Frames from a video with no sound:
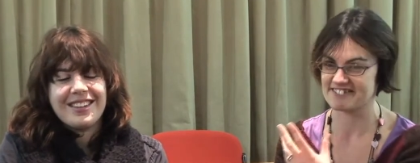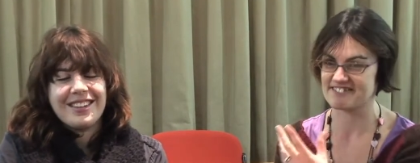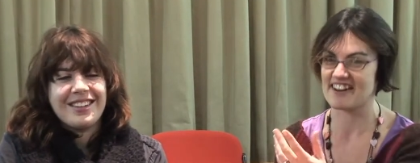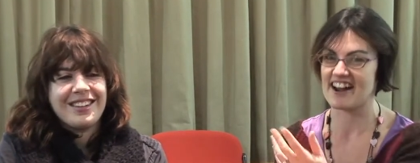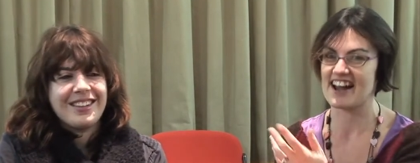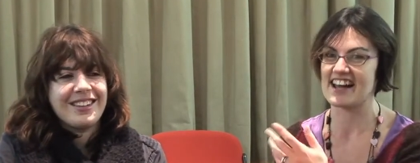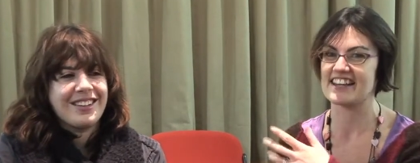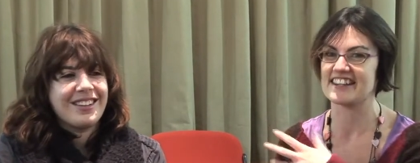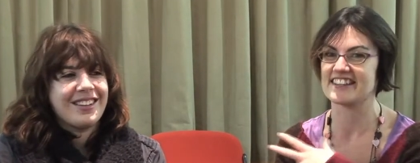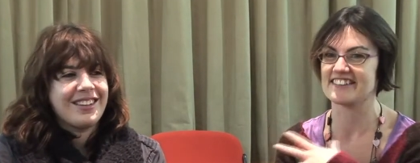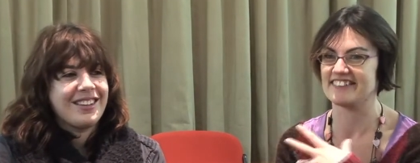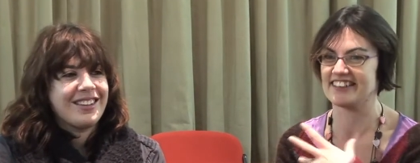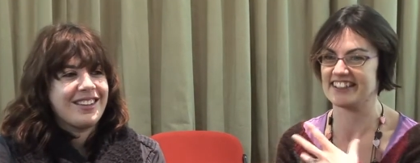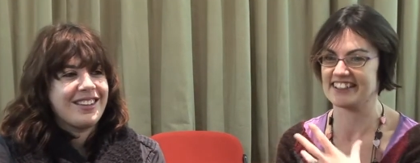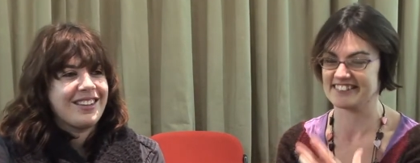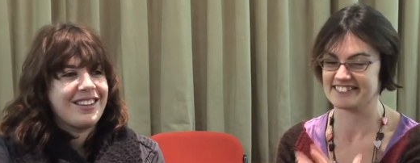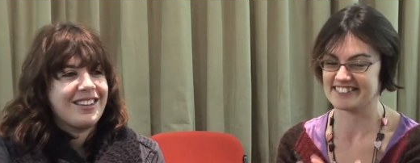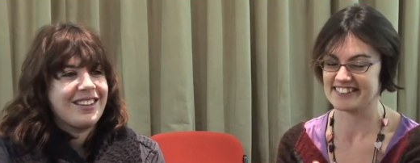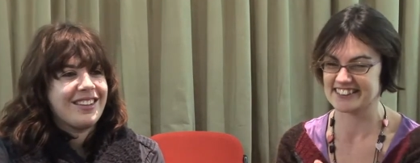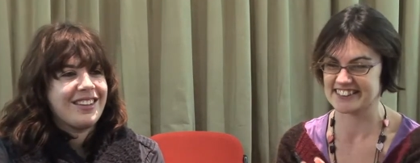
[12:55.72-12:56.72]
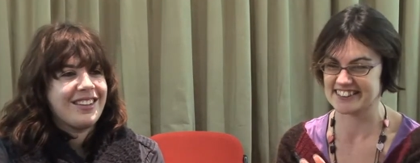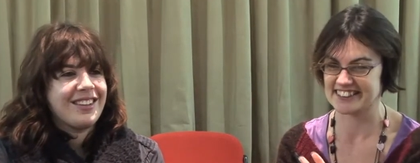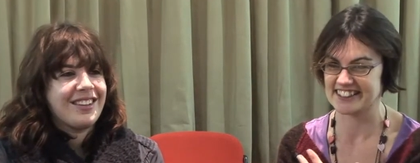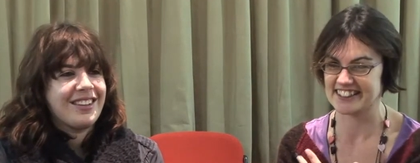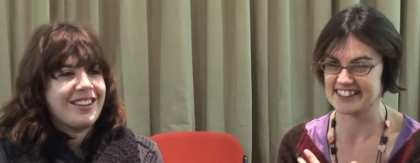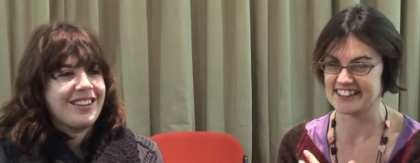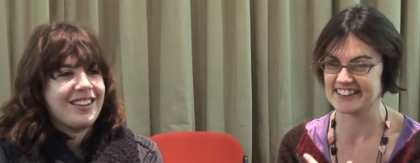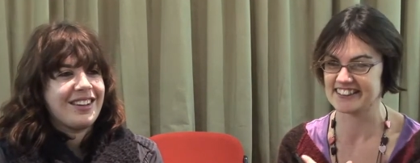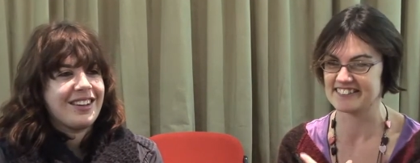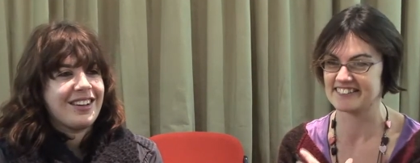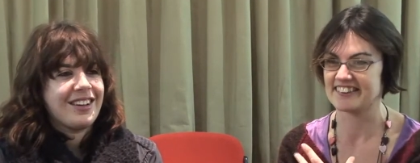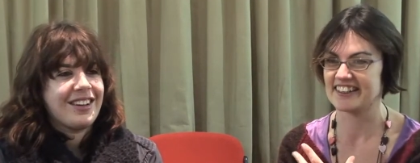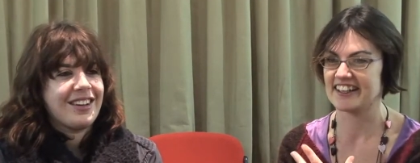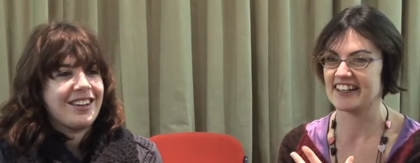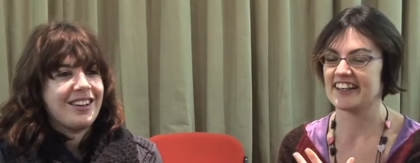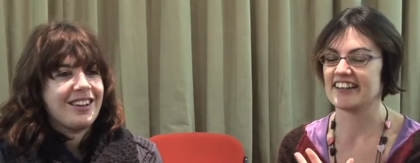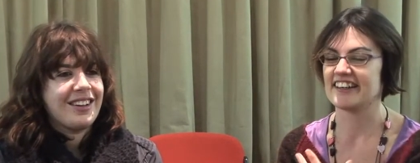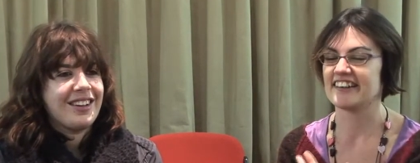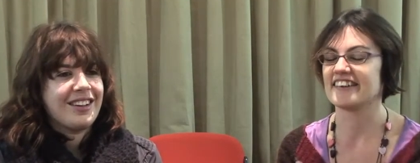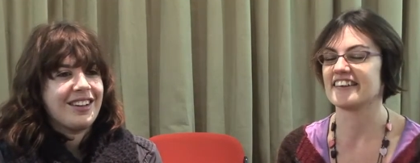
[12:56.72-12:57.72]
Speaker 1: right the way across the, the,
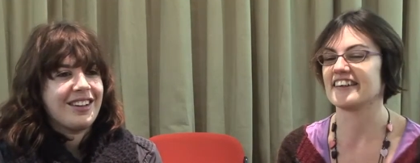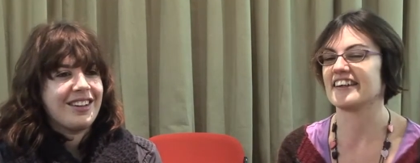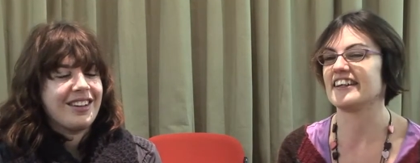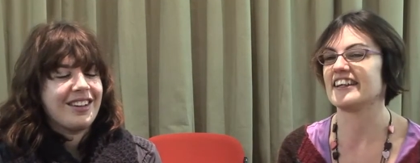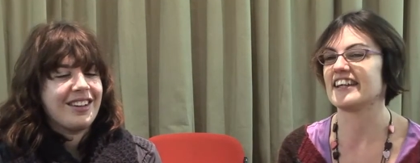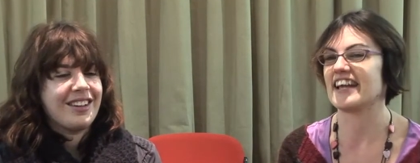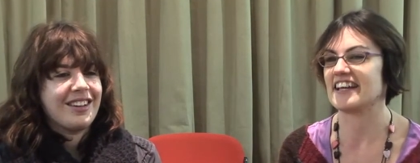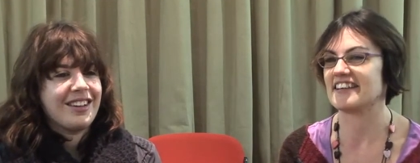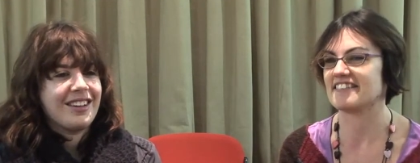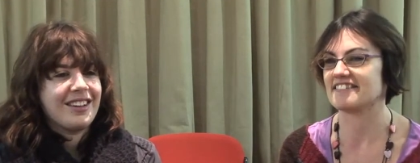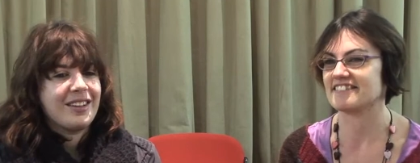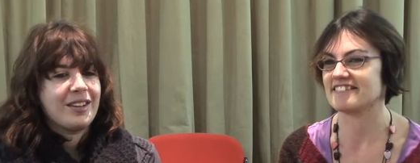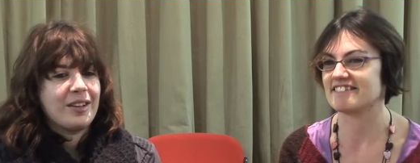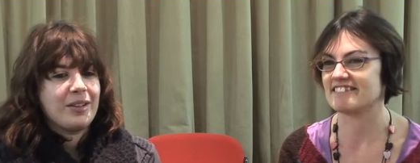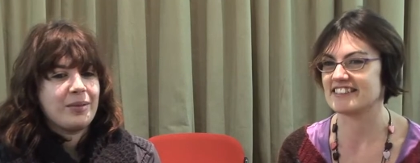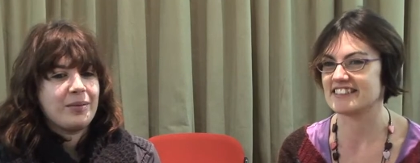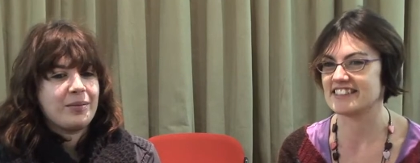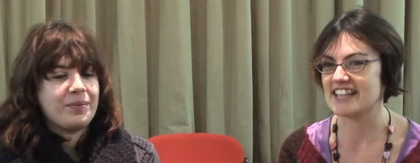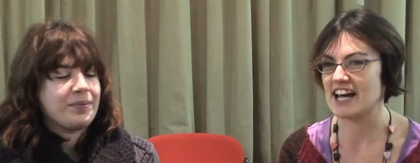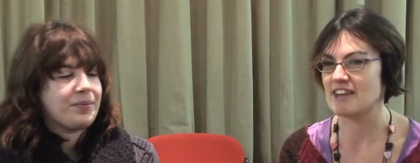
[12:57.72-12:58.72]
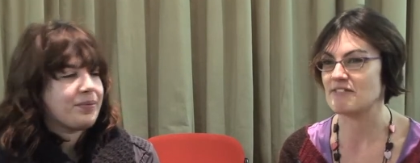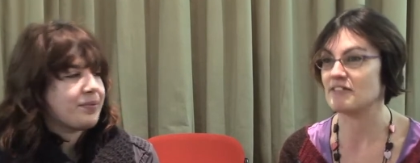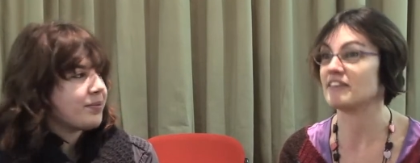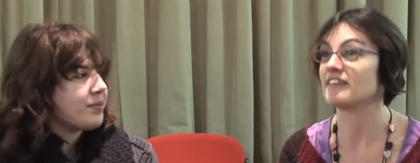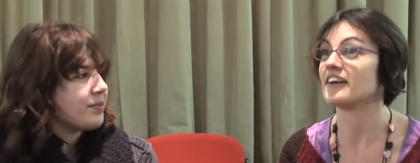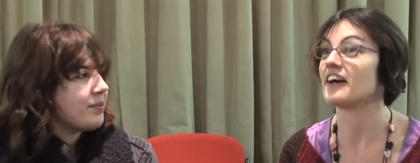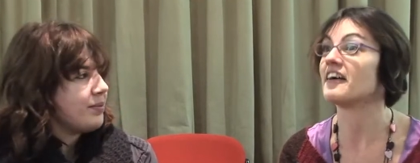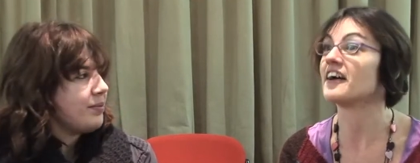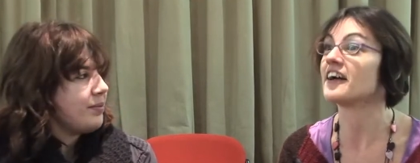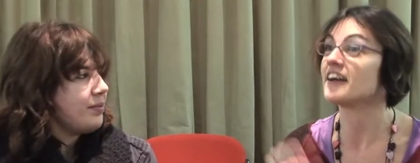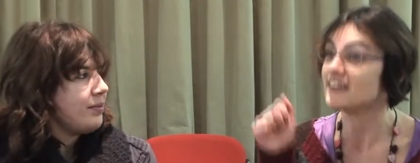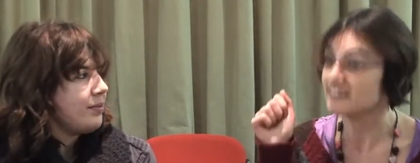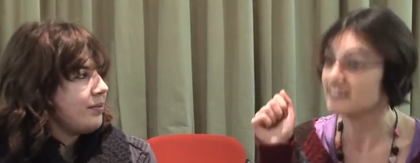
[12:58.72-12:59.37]
the length of the chapel going,